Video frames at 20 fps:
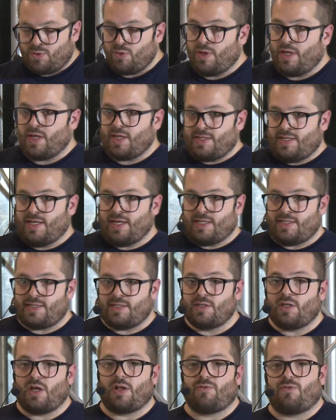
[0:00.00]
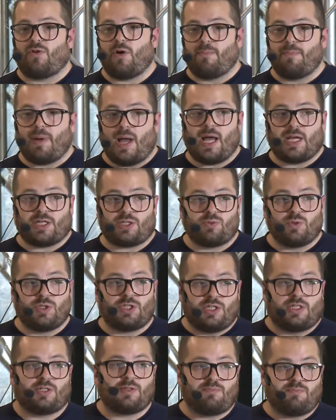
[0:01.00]
doing this, not for bash, which
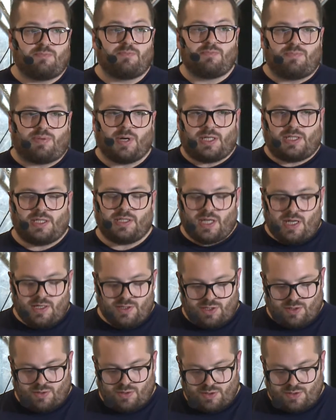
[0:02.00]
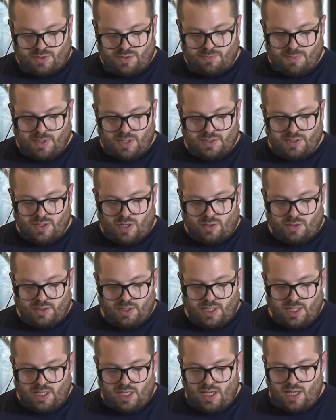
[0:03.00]
is pretty dangerous, but
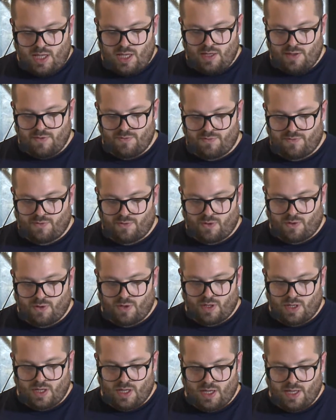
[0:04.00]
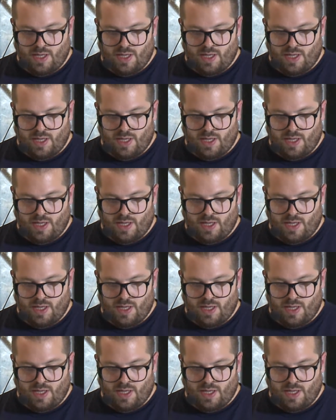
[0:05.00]
only for